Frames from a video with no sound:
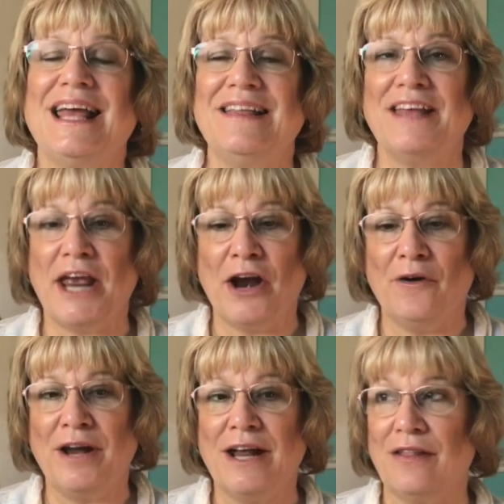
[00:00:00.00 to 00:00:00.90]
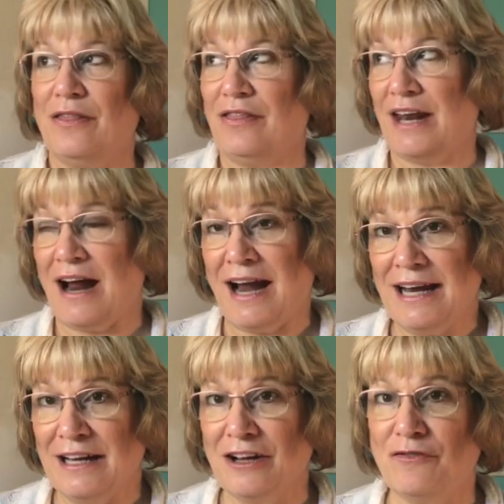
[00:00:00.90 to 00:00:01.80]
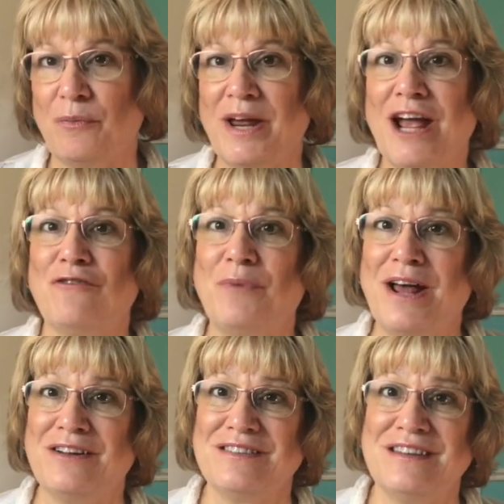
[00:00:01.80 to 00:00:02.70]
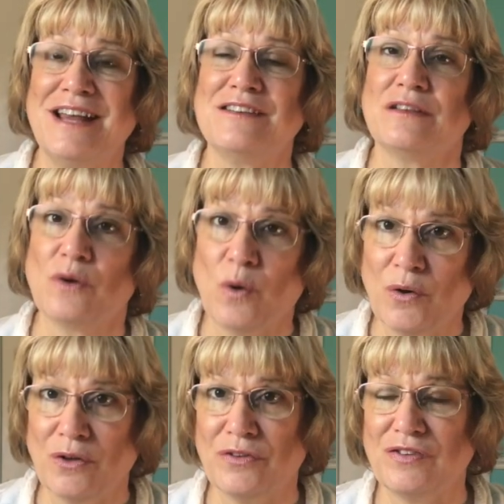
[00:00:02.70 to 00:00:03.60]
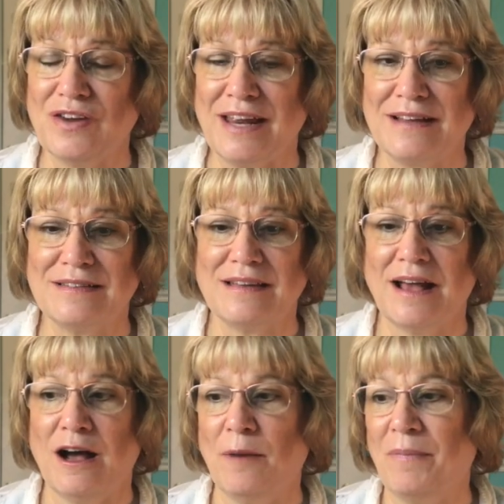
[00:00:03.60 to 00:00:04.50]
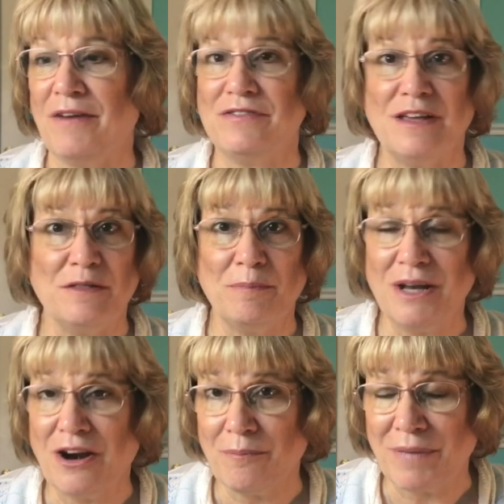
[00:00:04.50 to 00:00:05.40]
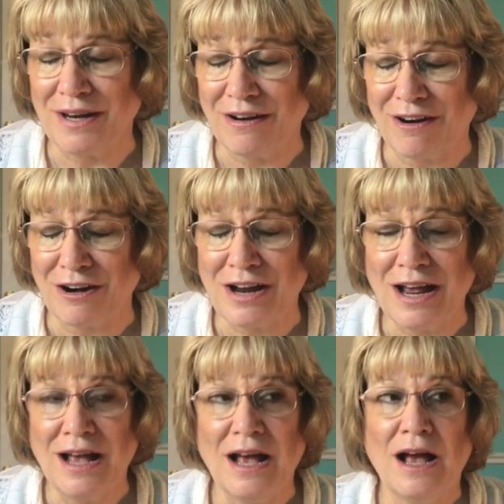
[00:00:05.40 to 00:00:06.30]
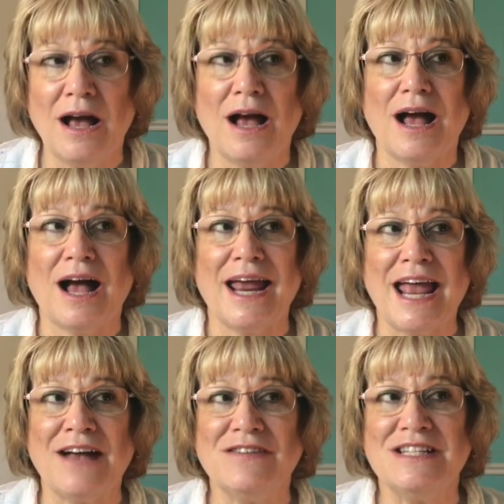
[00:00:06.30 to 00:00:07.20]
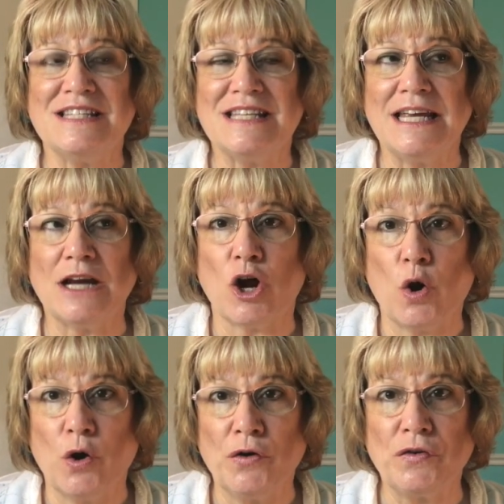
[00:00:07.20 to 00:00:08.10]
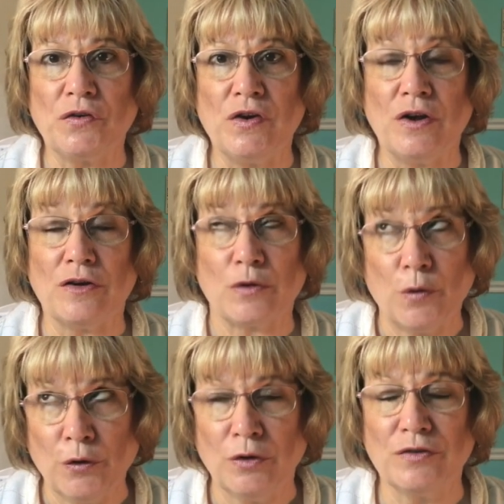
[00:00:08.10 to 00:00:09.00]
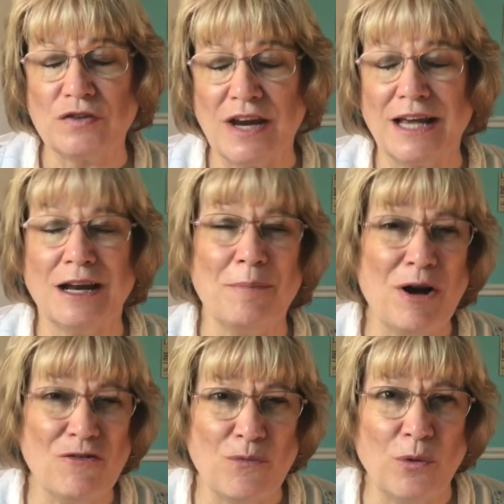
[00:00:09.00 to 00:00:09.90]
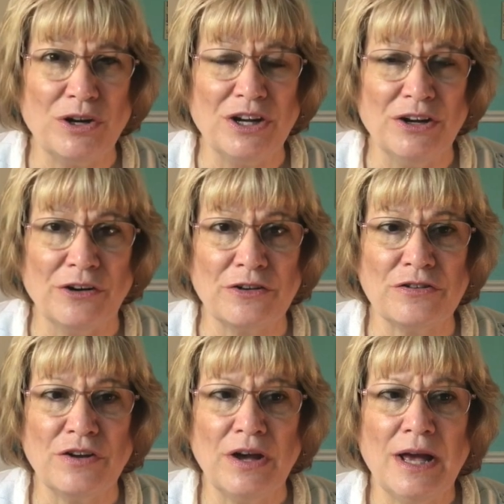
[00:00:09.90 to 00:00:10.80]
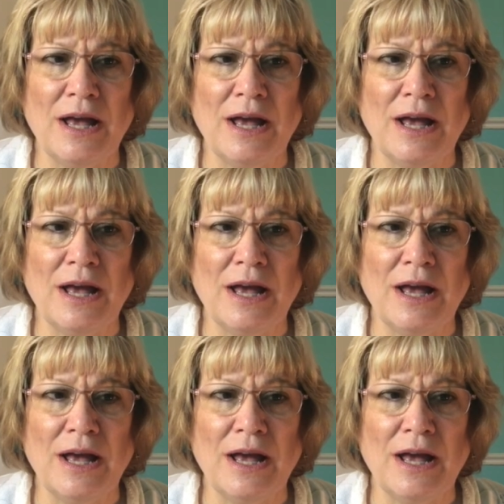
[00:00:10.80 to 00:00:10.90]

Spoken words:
In the area that I live, we have rattlesnakes and coral snakes. I've seen them in my yard. I haven't seen a coral snake in about 4 years.